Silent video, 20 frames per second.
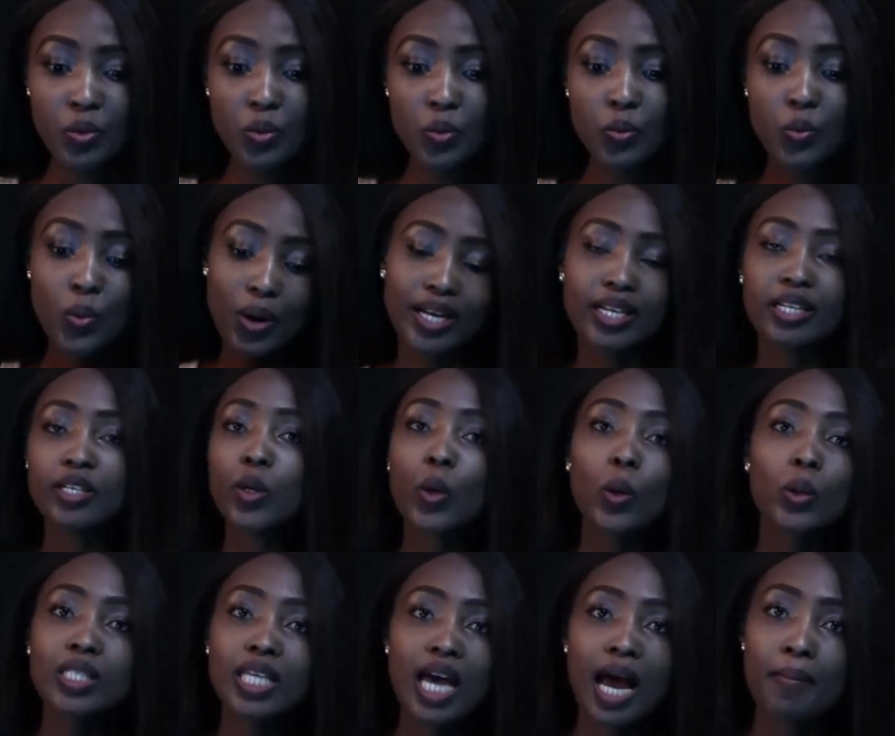when
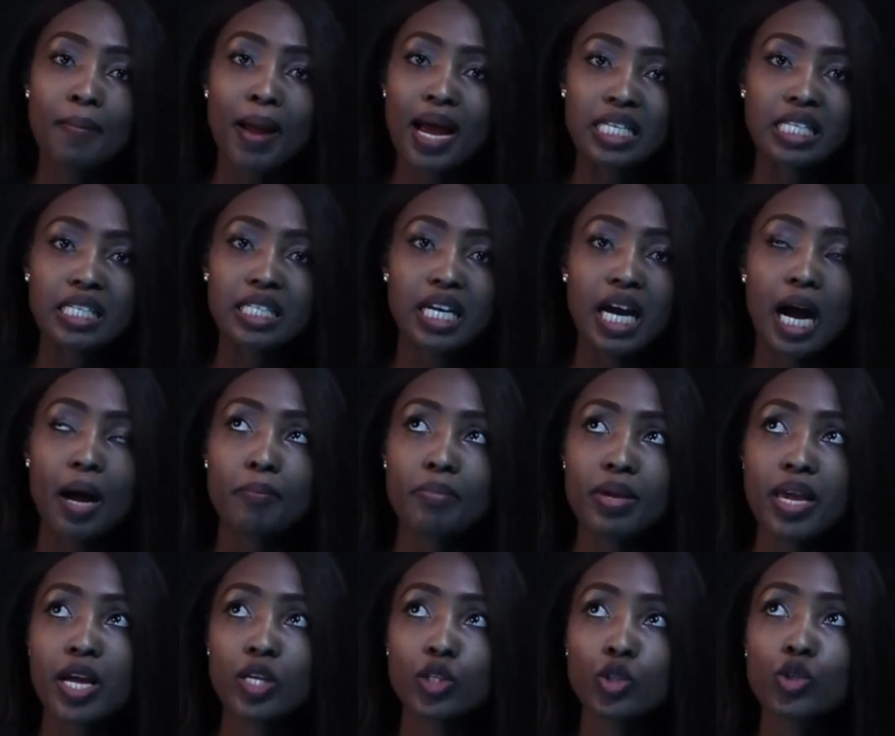your time hasn't come
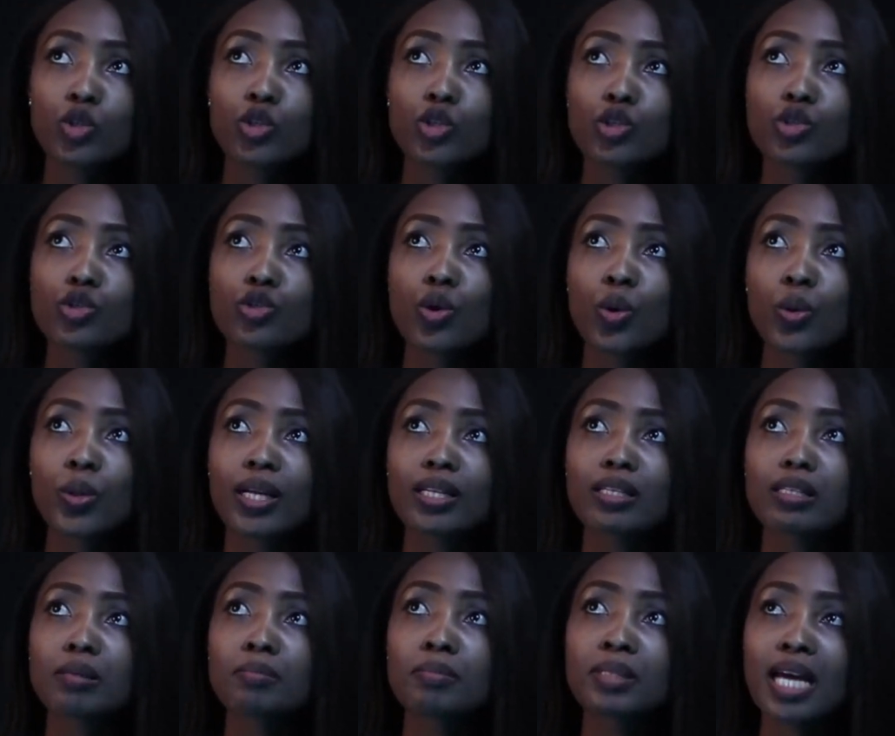yet, you just know that
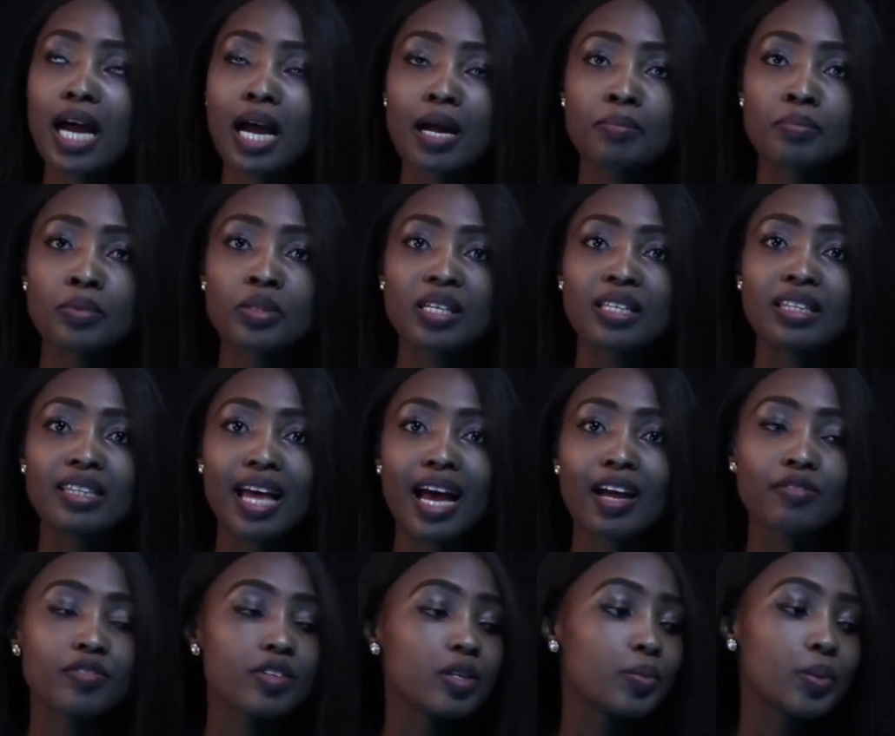sometimes in
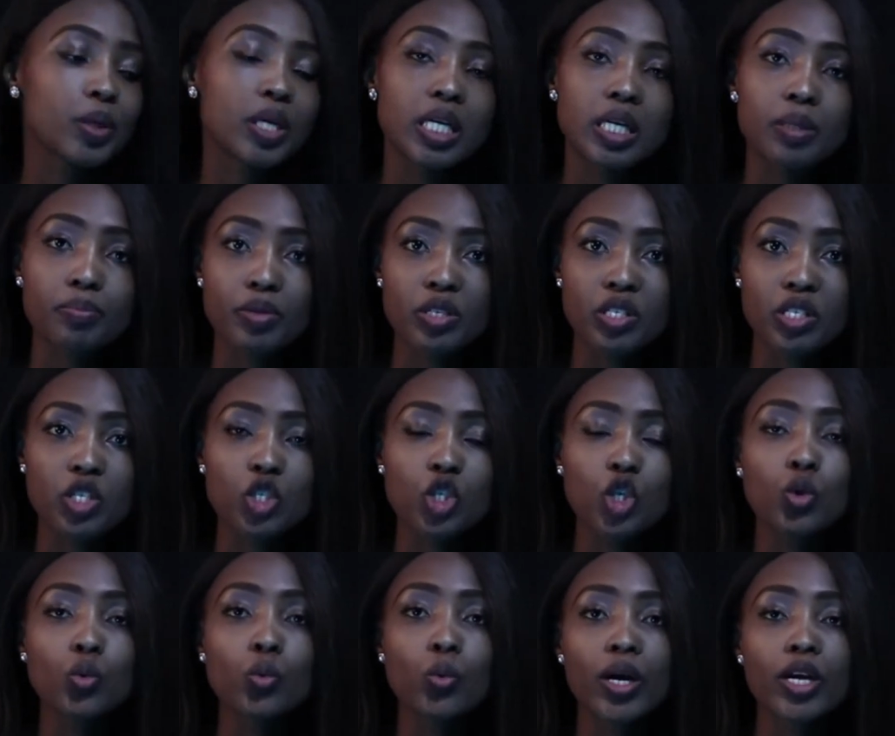life you put in a
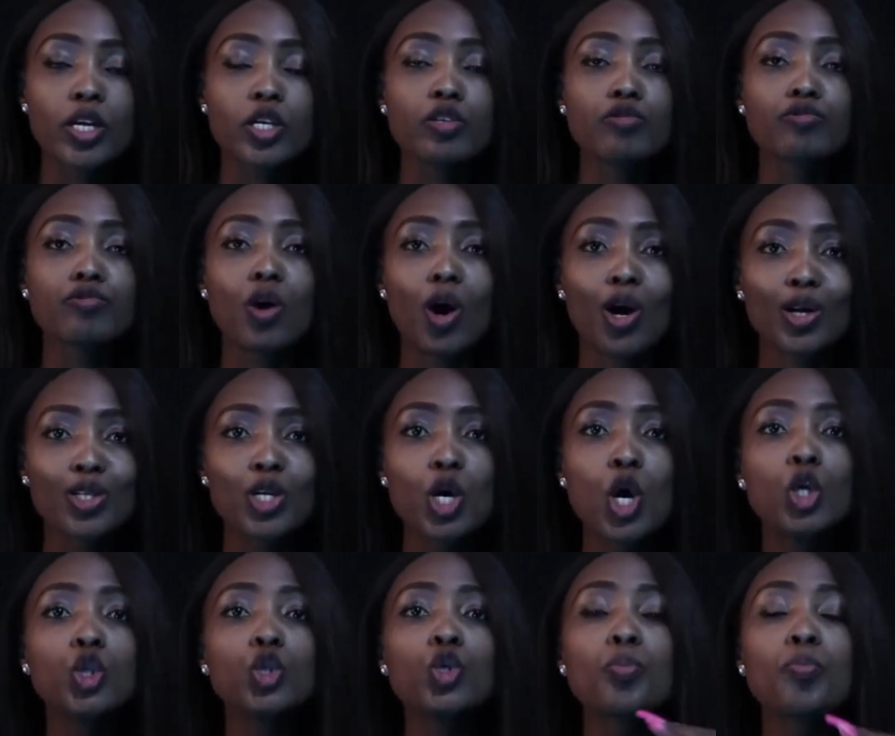position where you've got
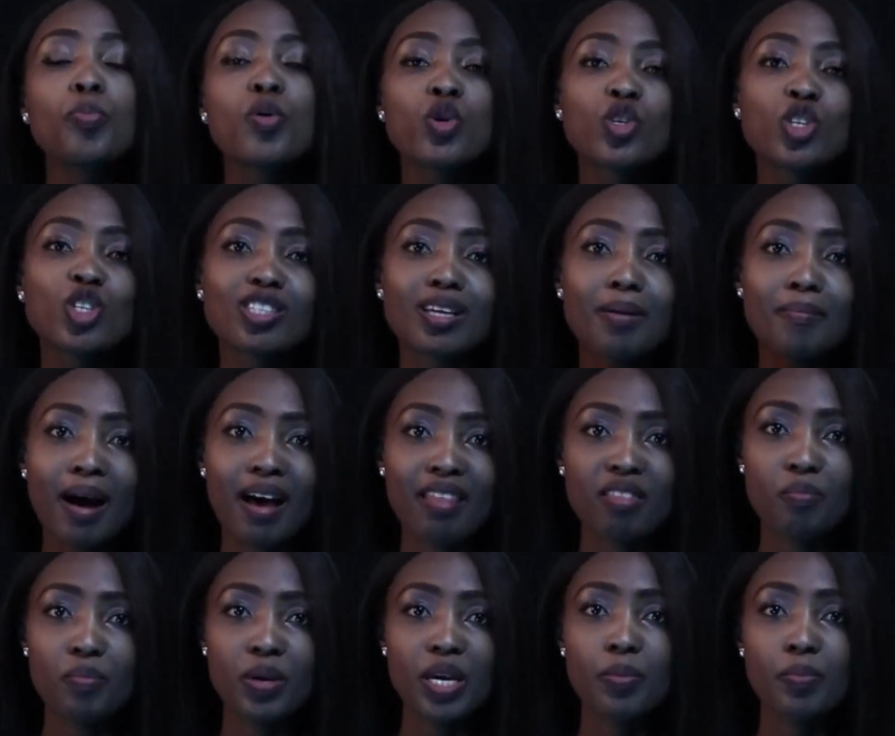to push some
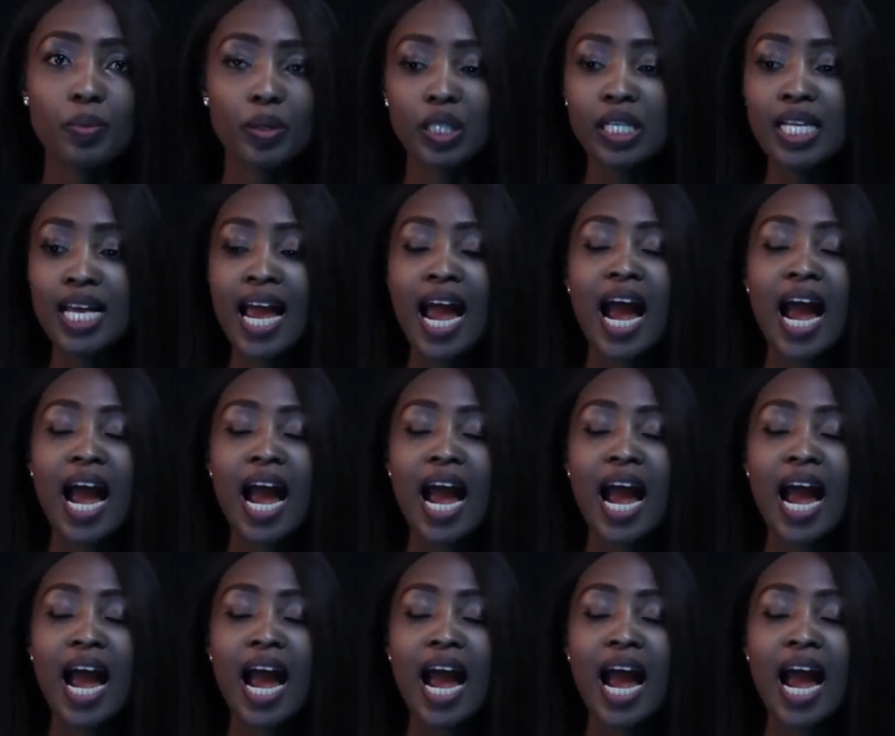other people.